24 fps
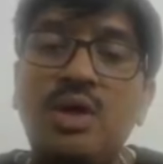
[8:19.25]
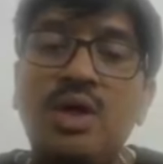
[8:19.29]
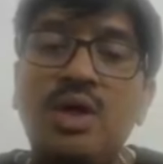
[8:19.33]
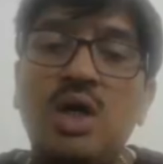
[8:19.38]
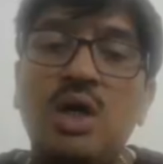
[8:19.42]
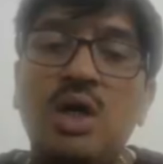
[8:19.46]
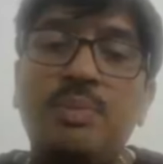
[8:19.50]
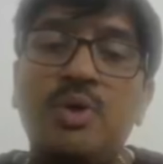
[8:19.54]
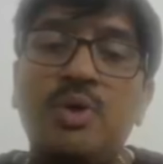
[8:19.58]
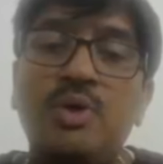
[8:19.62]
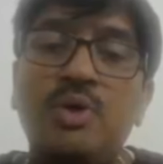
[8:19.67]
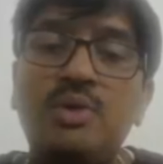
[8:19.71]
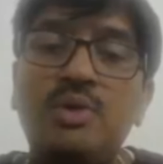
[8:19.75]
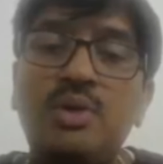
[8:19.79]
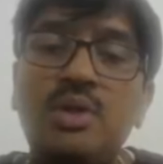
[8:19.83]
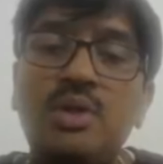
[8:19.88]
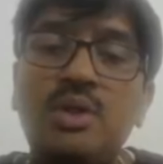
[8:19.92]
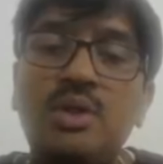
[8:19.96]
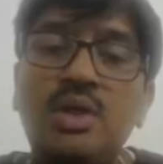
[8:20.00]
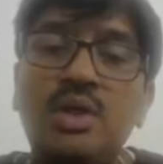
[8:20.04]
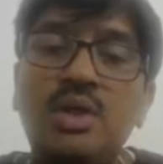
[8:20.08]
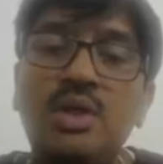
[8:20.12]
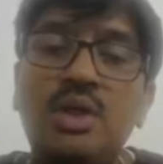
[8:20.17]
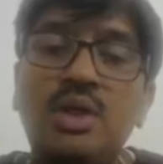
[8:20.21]
upon
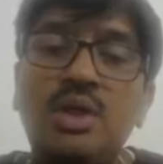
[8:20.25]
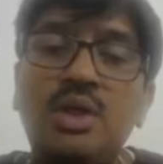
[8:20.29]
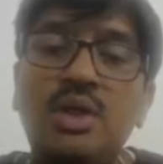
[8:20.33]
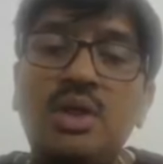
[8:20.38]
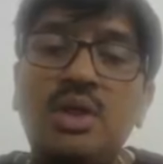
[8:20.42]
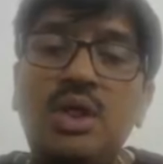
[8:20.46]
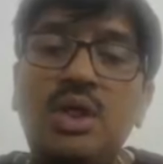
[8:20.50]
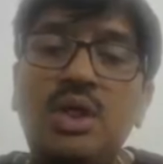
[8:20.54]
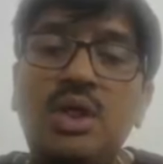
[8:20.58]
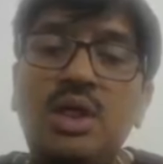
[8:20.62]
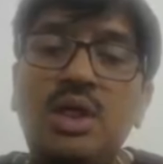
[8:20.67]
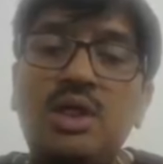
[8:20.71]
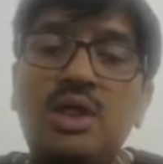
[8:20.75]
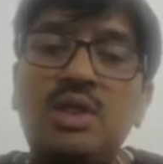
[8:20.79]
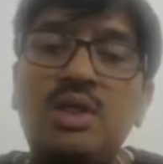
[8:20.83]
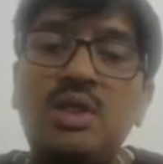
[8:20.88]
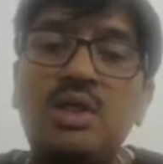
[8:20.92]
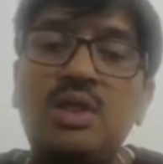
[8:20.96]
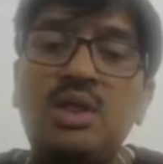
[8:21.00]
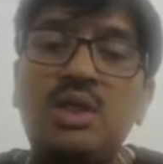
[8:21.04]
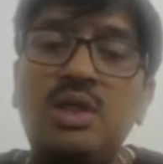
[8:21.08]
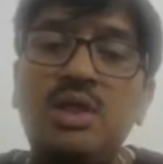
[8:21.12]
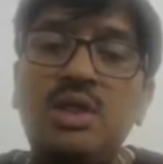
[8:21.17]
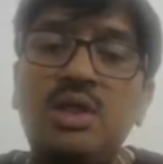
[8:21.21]
8
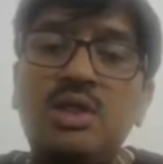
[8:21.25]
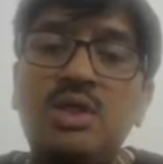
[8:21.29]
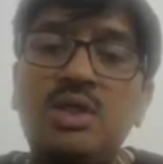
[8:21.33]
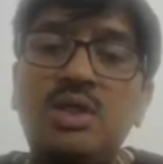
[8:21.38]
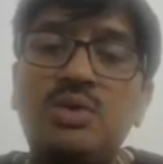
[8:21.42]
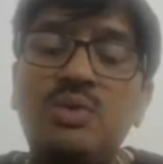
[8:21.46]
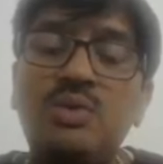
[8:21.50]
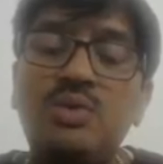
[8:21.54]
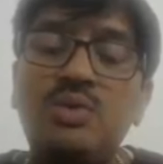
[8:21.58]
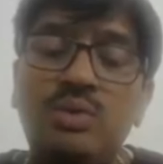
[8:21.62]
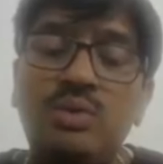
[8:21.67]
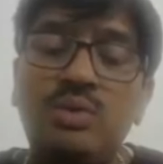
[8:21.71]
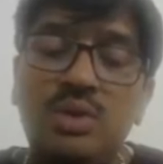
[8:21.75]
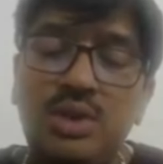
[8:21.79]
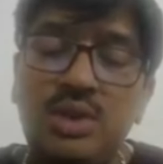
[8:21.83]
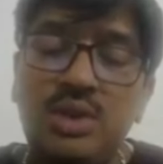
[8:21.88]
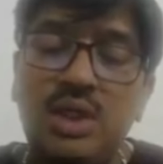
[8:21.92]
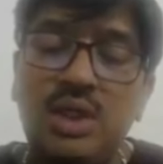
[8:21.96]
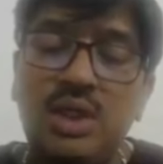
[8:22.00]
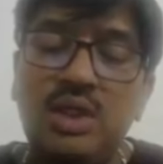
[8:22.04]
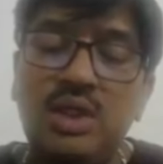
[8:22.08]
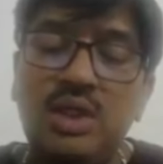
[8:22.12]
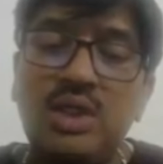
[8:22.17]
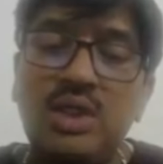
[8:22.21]
into
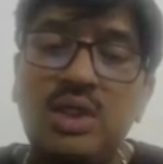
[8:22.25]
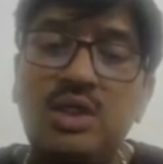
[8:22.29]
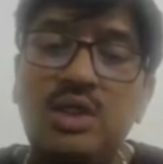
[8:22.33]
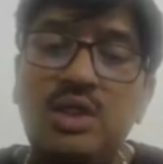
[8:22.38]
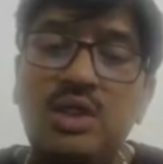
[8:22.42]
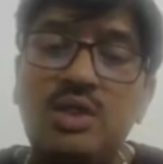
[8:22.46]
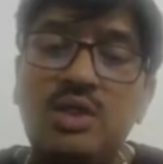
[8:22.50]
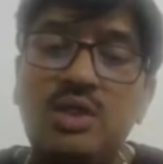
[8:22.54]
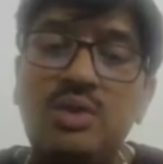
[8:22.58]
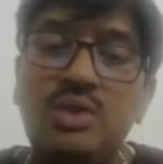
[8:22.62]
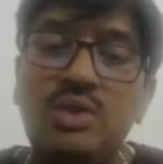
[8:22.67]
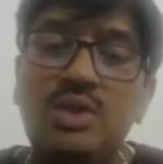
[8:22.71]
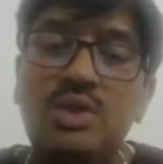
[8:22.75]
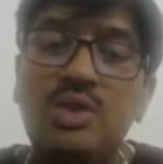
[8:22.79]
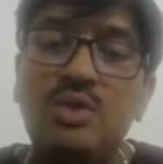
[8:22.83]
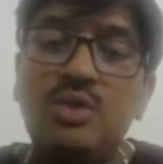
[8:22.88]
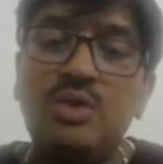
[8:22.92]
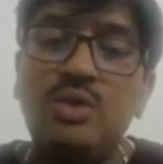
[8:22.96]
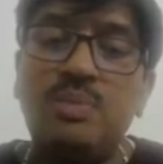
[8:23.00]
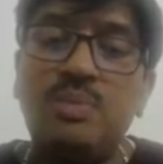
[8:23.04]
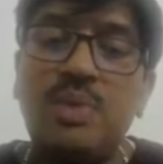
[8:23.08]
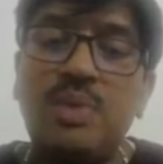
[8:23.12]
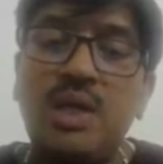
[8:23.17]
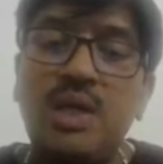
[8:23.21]
delta T2 is
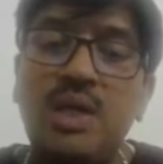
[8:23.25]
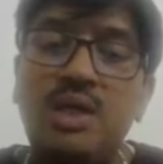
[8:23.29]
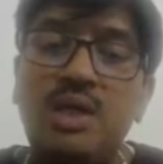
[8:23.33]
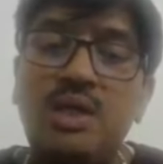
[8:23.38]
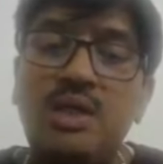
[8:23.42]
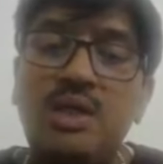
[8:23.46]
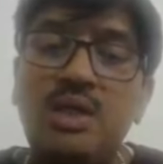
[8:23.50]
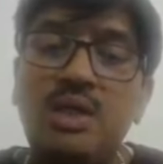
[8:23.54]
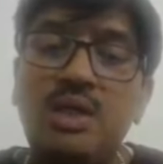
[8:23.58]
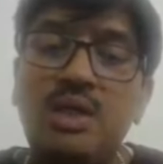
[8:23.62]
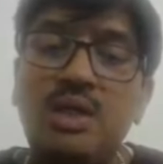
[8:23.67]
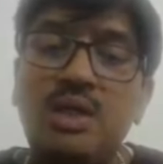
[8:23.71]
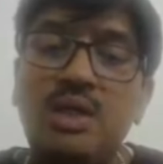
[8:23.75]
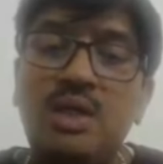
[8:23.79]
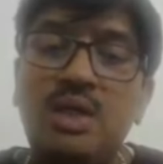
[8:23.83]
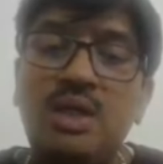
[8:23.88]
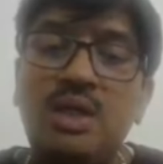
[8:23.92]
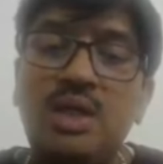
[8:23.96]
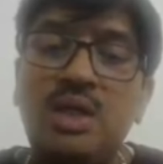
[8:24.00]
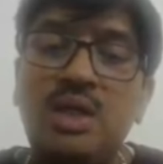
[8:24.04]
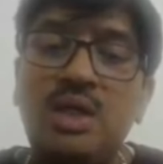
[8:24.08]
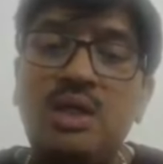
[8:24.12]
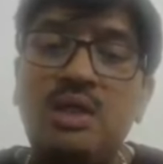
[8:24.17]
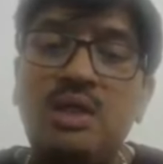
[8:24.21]

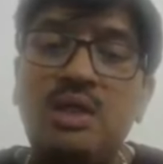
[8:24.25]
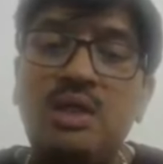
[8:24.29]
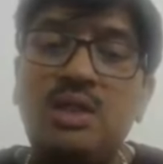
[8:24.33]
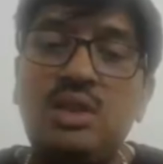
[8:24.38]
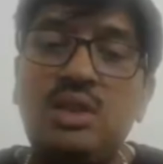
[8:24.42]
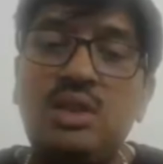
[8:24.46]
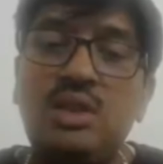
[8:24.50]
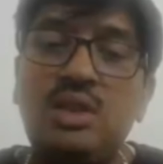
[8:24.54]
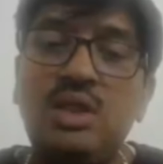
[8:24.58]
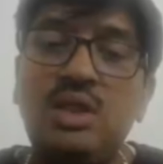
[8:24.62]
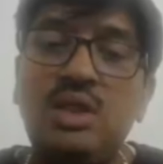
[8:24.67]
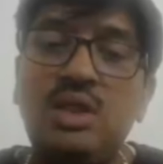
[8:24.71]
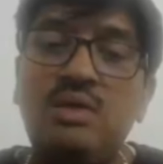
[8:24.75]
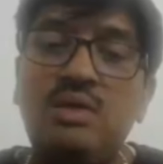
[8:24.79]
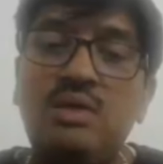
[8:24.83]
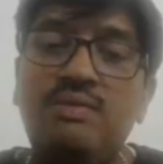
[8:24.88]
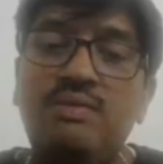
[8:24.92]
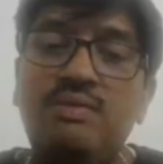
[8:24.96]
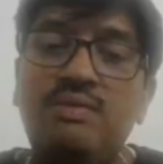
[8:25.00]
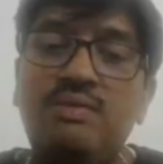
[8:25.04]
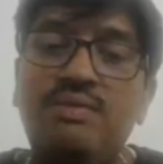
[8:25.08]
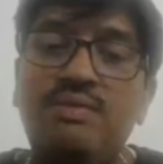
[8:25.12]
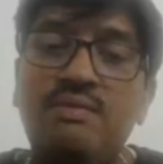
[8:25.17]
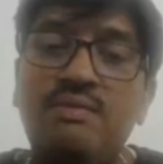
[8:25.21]

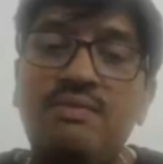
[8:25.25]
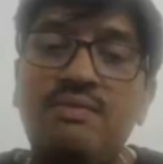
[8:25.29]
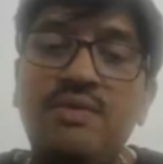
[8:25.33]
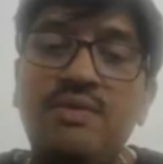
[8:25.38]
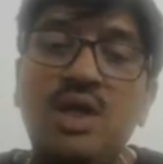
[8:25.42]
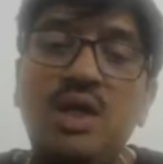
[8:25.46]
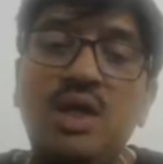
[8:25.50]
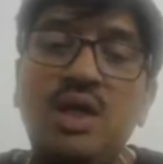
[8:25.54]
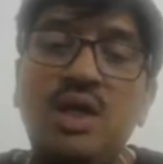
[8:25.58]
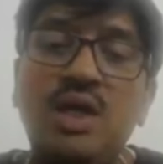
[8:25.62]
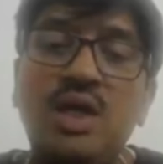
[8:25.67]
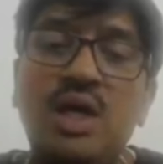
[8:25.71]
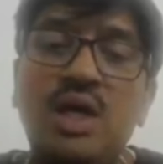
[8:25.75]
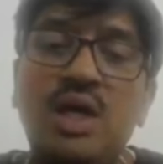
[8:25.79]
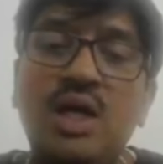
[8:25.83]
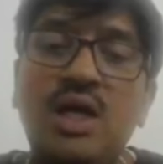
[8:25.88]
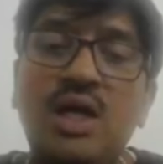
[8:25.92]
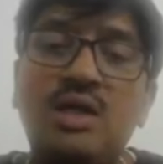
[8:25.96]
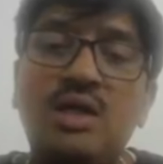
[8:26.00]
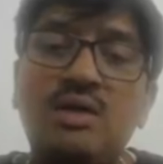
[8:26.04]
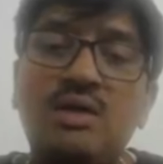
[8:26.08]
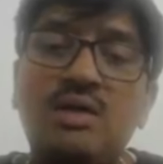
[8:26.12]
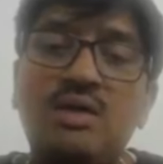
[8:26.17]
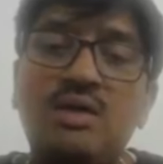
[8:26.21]
0.835,
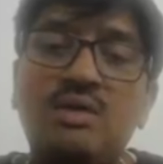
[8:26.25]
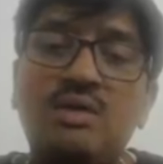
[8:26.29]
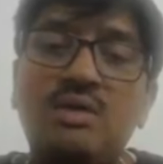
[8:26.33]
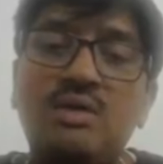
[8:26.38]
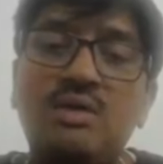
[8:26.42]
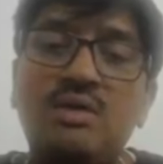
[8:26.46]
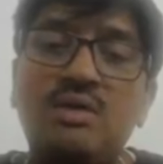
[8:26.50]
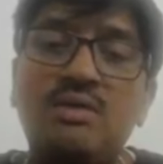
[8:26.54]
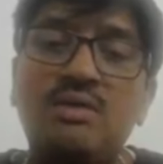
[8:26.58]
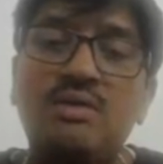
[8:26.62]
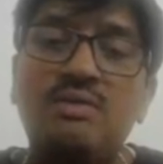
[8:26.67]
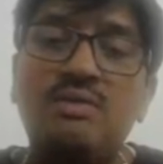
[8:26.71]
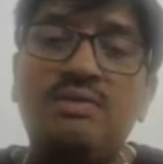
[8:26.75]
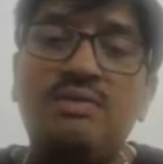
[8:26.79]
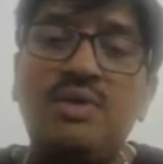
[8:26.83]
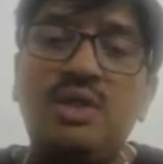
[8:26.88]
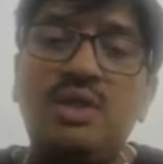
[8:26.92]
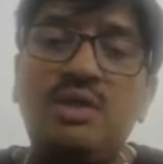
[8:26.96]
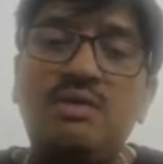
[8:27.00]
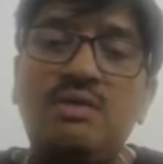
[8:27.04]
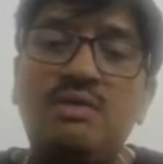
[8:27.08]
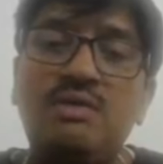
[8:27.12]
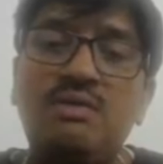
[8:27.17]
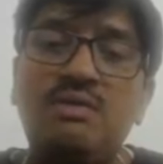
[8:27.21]
and
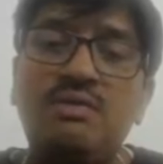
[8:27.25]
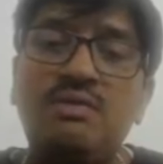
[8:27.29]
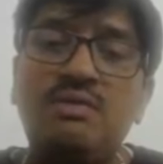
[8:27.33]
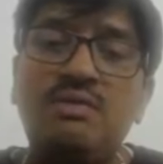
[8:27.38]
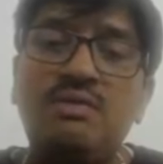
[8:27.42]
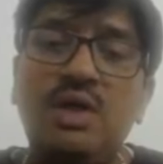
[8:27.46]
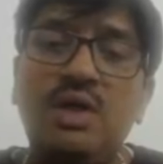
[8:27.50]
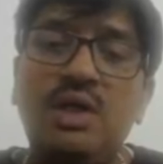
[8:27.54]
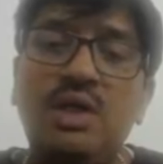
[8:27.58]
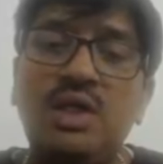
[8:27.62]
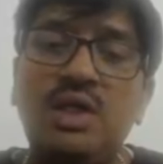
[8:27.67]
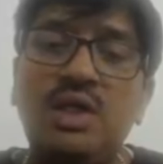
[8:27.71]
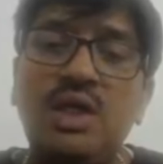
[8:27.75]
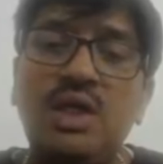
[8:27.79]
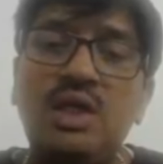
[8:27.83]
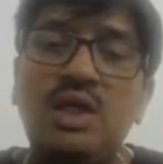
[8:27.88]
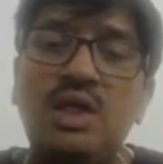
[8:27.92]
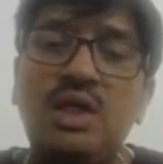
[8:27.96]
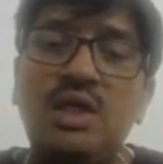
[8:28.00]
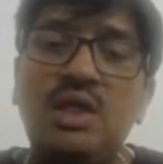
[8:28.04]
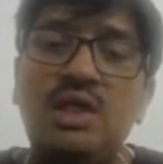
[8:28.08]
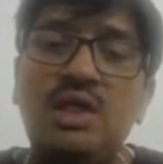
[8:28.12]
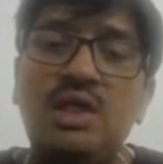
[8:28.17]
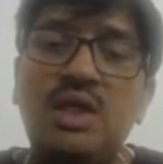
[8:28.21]
we will
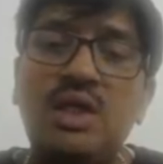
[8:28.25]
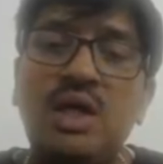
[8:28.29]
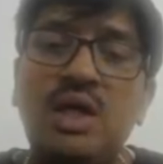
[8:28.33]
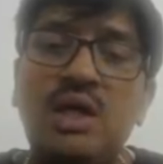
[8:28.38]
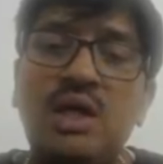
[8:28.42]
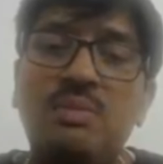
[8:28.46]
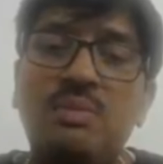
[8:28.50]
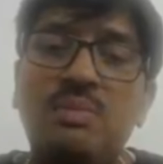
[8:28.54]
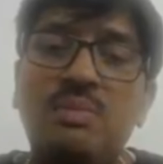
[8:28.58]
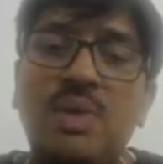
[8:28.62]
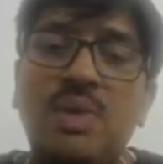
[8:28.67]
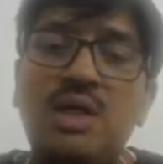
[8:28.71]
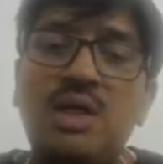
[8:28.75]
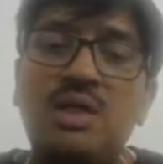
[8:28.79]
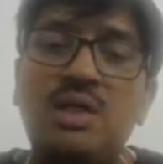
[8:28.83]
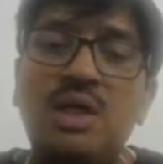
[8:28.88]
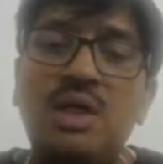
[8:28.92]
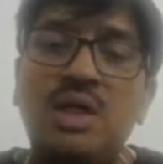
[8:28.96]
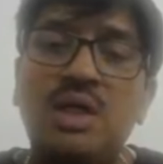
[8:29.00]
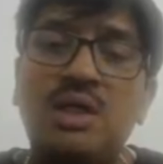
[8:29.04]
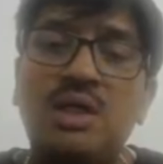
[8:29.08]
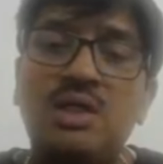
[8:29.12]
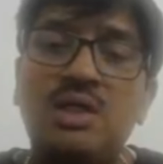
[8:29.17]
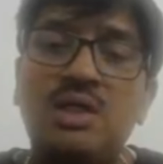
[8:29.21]
take it
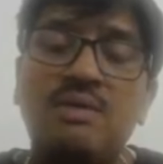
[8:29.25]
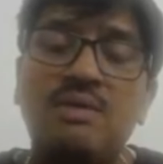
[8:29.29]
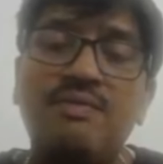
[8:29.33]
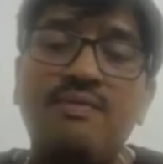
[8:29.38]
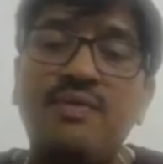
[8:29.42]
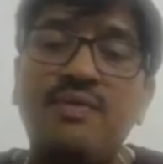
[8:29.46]
9.8.